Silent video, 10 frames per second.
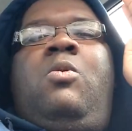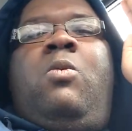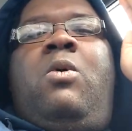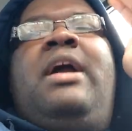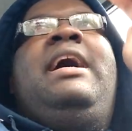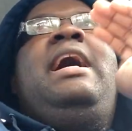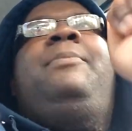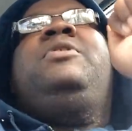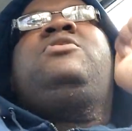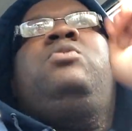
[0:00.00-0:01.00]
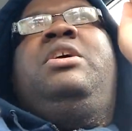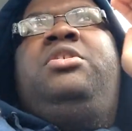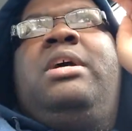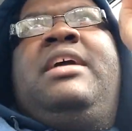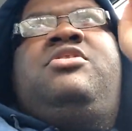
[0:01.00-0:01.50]
"What happens when
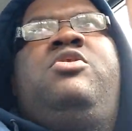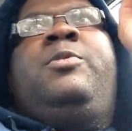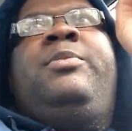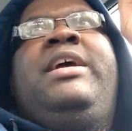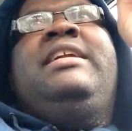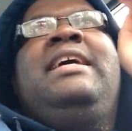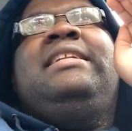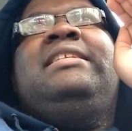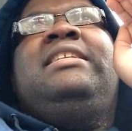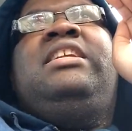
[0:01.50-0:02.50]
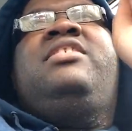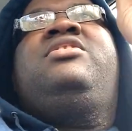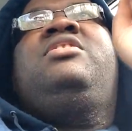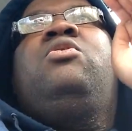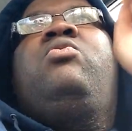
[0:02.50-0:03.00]
you got a Superman that
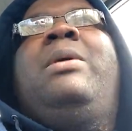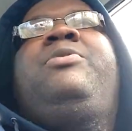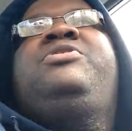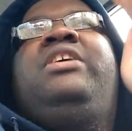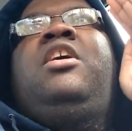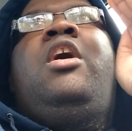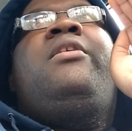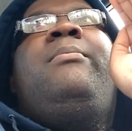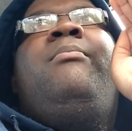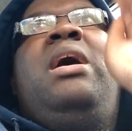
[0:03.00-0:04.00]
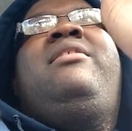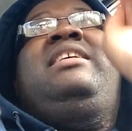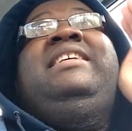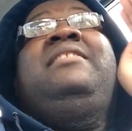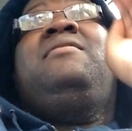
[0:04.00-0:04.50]
doesn't represent our
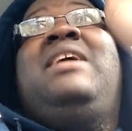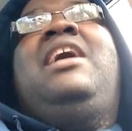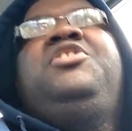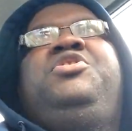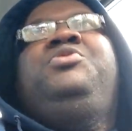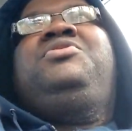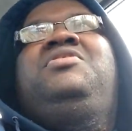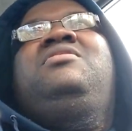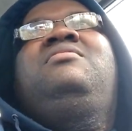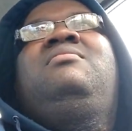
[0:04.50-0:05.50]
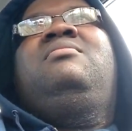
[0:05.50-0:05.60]
American values?"